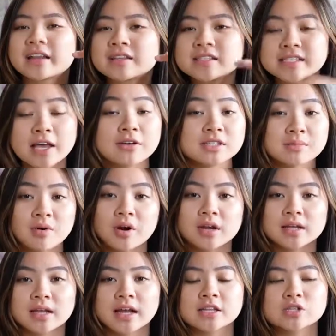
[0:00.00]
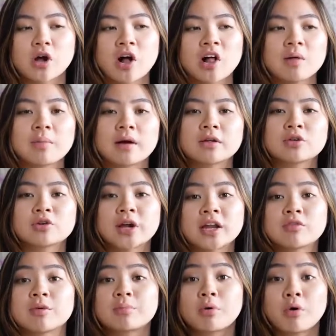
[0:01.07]
In sales and marketing, it's all about
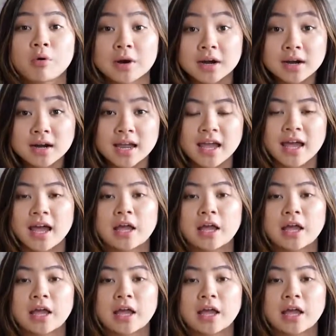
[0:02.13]
creating rapport